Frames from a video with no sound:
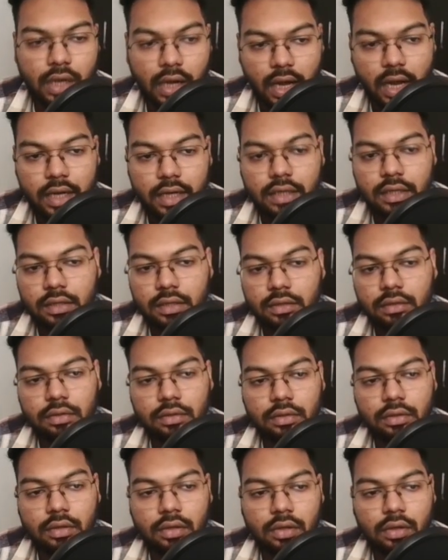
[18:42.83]
try it,
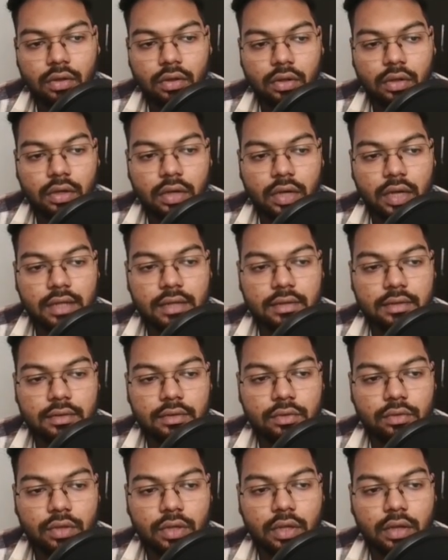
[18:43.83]
or
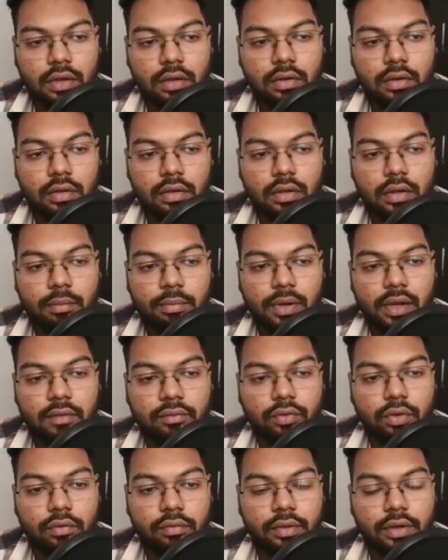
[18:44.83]
else you can apply
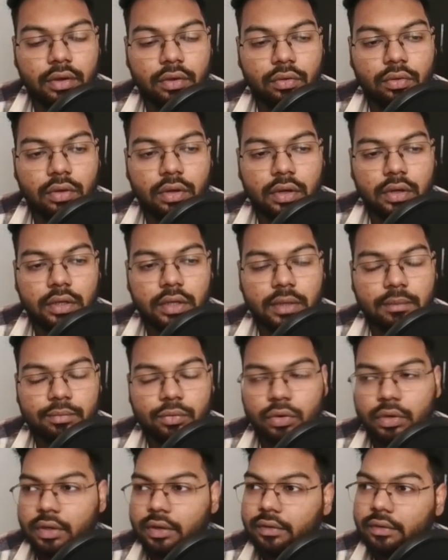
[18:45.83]
for Veracode runtime
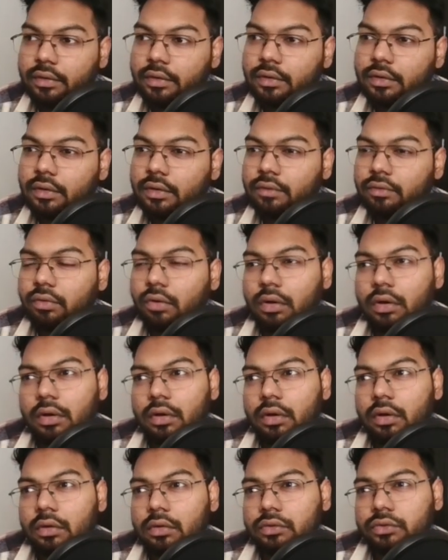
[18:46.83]
protection for
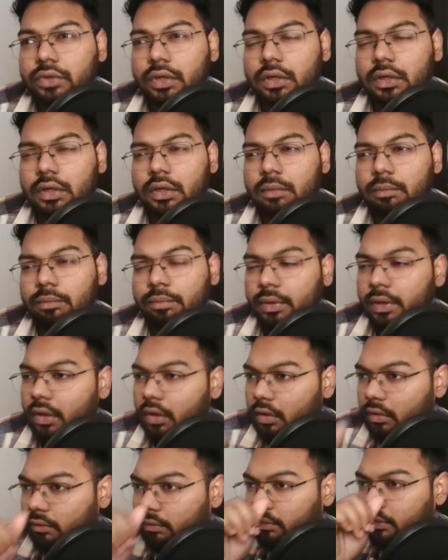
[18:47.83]
a certain
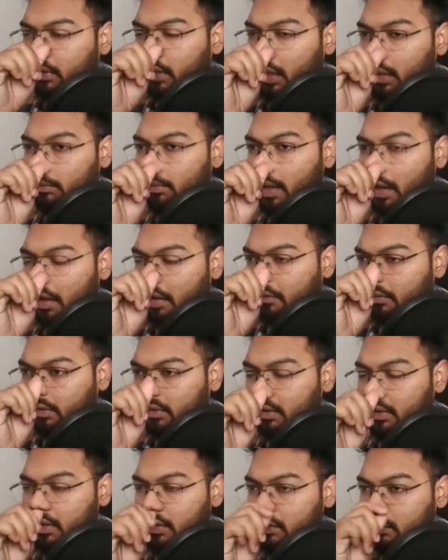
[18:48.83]
period of time. I
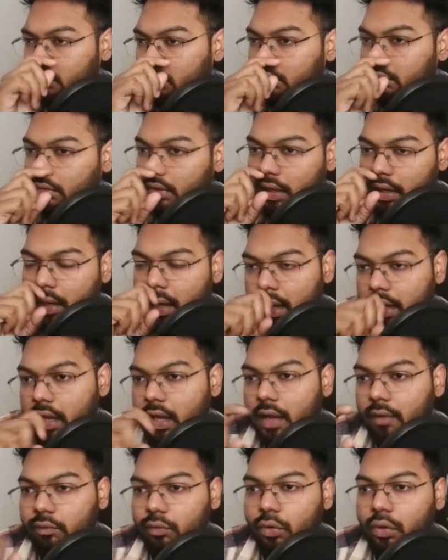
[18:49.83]
guess so. I
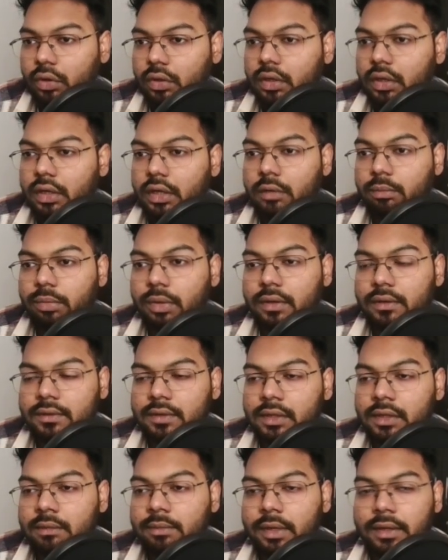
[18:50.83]
have not done it
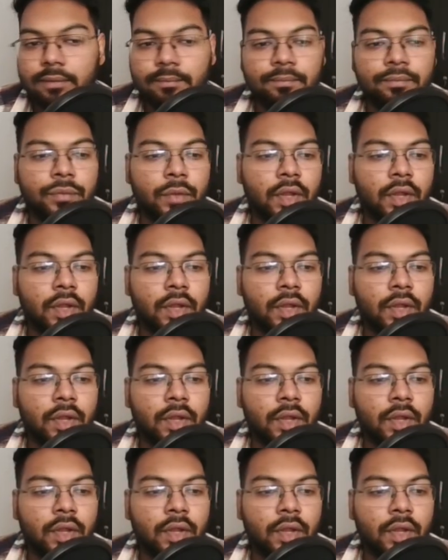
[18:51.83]
personally, but